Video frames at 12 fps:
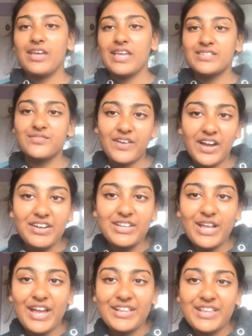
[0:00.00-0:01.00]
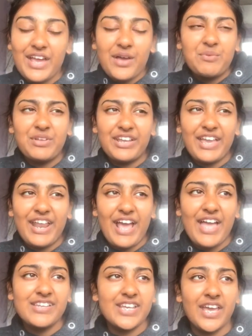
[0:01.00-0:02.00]
it's very likely I'm gonna get a
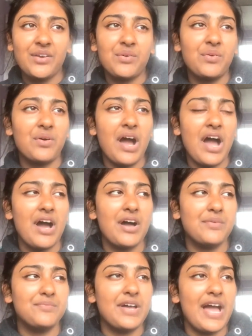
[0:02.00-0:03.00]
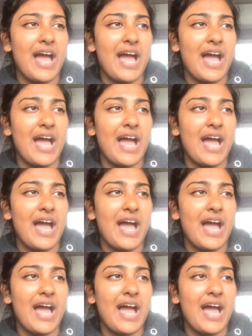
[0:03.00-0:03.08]
headache, and